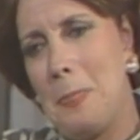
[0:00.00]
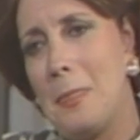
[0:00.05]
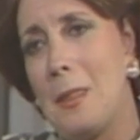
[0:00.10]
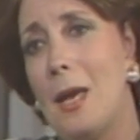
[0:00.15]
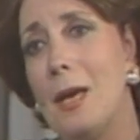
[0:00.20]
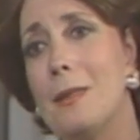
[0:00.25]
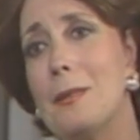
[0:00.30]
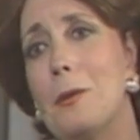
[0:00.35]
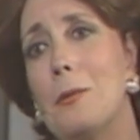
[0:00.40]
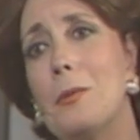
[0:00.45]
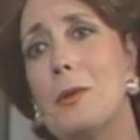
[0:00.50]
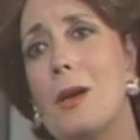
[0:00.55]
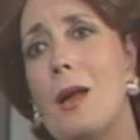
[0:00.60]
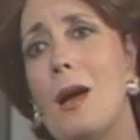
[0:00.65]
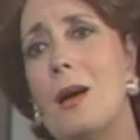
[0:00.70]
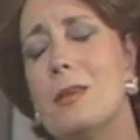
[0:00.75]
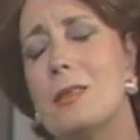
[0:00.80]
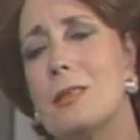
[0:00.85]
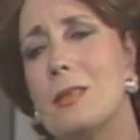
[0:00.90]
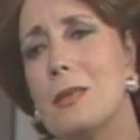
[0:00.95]
And they were
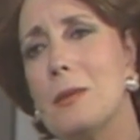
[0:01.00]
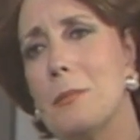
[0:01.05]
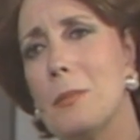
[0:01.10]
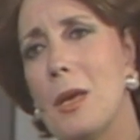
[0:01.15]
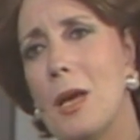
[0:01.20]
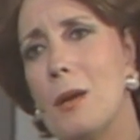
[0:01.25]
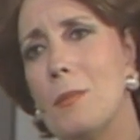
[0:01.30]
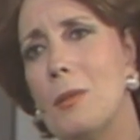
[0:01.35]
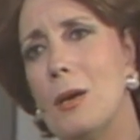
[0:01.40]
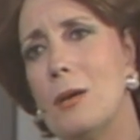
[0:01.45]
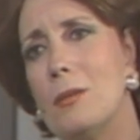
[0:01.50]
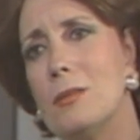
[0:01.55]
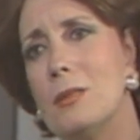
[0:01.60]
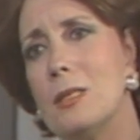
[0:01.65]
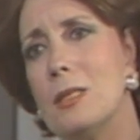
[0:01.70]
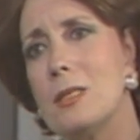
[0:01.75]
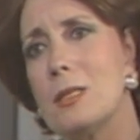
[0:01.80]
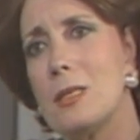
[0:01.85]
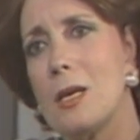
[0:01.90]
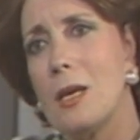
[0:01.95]
asking me about
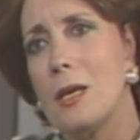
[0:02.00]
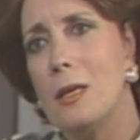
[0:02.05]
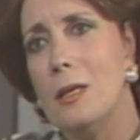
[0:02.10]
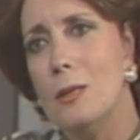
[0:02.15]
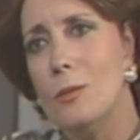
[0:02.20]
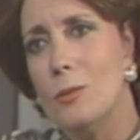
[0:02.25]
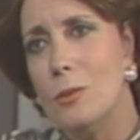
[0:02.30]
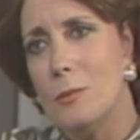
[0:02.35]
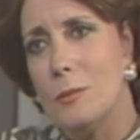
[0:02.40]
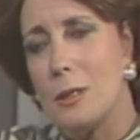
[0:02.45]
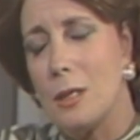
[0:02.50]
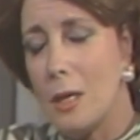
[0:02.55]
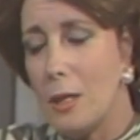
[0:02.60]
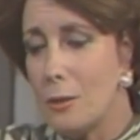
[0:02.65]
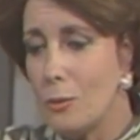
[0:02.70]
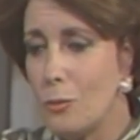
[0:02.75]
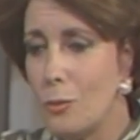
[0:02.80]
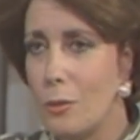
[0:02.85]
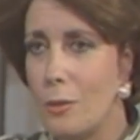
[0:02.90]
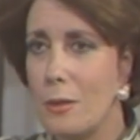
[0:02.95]
the Israeli woman. I
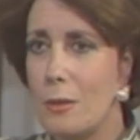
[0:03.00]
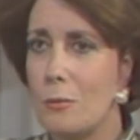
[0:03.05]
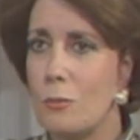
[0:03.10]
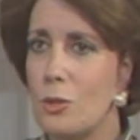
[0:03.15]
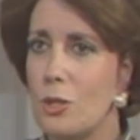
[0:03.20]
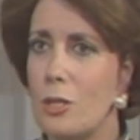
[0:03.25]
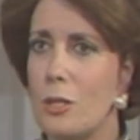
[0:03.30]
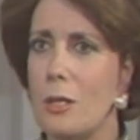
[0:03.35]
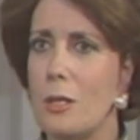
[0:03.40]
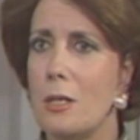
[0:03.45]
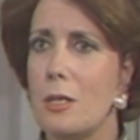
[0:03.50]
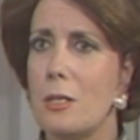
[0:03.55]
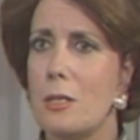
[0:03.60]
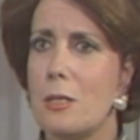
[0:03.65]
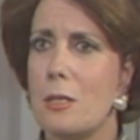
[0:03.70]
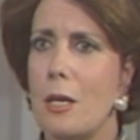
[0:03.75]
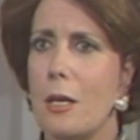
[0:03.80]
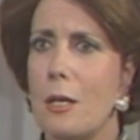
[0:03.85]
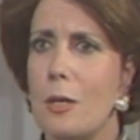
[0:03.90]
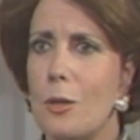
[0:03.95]
told them, she
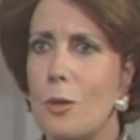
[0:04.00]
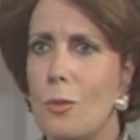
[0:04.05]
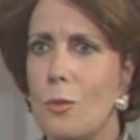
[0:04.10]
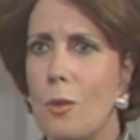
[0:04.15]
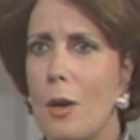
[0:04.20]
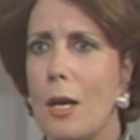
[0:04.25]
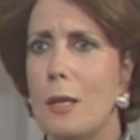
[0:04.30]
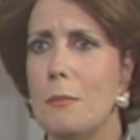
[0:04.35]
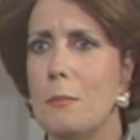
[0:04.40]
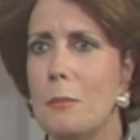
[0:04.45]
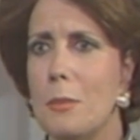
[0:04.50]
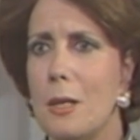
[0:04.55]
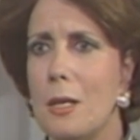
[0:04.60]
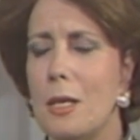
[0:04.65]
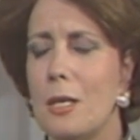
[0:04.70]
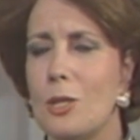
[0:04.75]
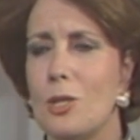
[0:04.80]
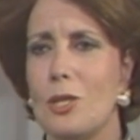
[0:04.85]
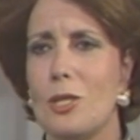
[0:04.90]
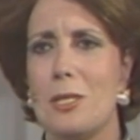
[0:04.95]
is like you and me,
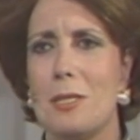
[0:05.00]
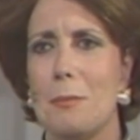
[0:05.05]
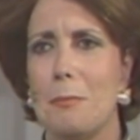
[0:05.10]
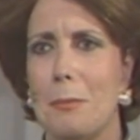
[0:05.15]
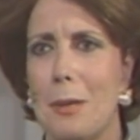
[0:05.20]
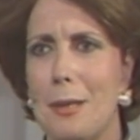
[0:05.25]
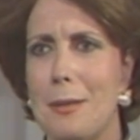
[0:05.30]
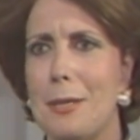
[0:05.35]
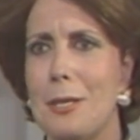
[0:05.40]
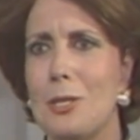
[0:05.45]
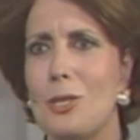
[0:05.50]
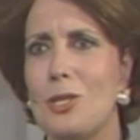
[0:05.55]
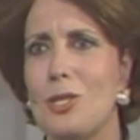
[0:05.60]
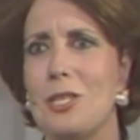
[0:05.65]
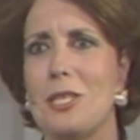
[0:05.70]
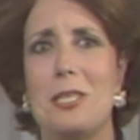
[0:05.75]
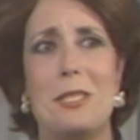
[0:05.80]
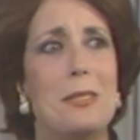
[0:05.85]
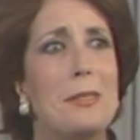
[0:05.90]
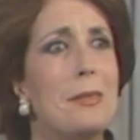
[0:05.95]
and she's a mother,
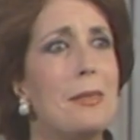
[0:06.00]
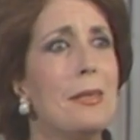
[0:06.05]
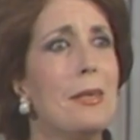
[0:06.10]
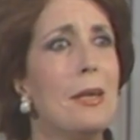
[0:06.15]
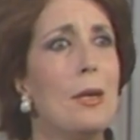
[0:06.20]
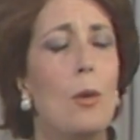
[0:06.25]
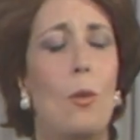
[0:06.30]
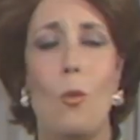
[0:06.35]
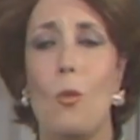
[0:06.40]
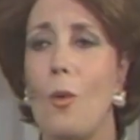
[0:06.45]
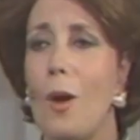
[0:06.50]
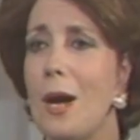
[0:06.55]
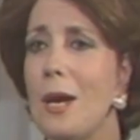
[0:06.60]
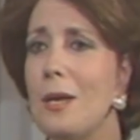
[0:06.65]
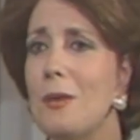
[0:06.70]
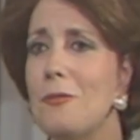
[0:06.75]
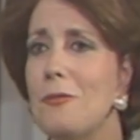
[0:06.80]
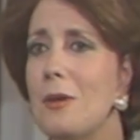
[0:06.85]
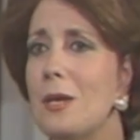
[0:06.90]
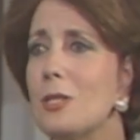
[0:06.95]
she's a
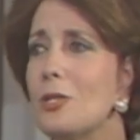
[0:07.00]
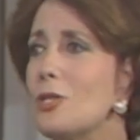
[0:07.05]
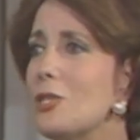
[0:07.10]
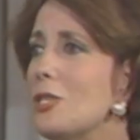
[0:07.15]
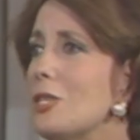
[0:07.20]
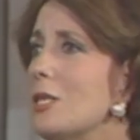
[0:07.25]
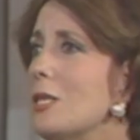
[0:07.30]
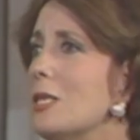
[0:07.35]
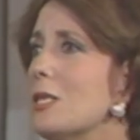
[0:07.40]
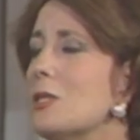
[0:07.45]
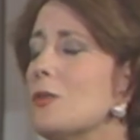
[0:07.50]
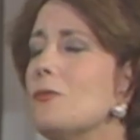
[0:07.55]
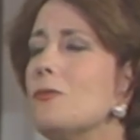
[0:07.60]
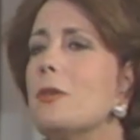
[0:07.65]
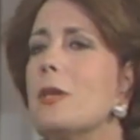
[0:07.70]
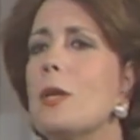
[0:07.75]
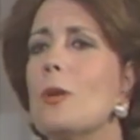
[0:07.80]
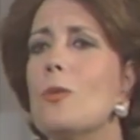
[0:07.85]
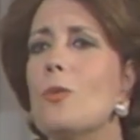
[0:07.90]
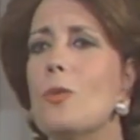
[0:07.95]
wife, and she is
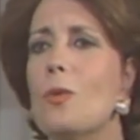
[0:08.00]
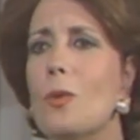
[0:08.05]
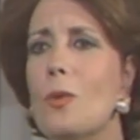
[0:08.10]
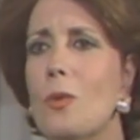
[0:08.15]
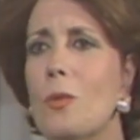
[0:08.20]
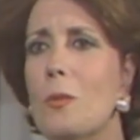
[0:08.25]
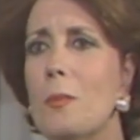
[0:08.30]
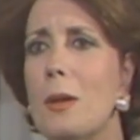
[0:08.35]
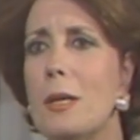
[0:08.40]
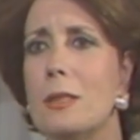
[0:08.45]
very warm.